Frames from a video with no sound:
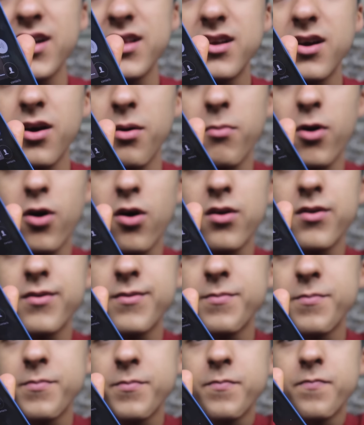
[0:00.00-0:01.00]
it. Come on.
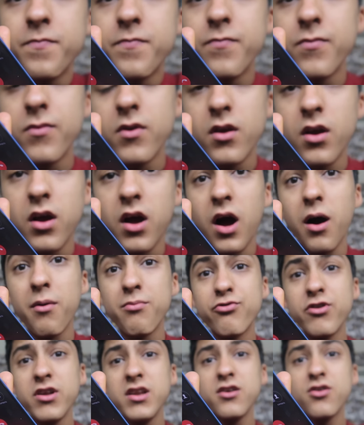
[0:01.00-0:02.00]
I'm
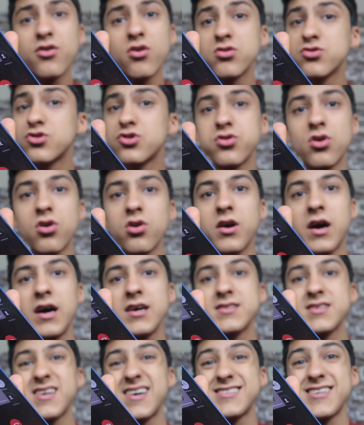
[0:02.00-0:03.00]
really not sure,
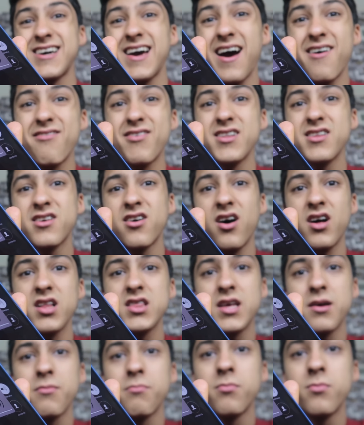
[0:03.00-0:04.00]
guys, because I haven't
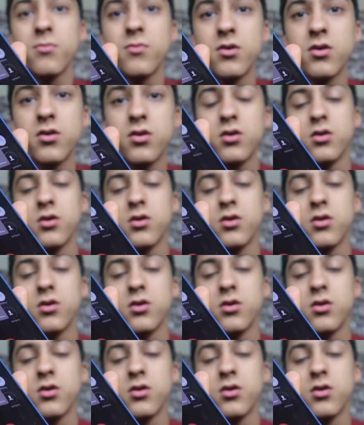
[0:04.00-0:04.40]
called them.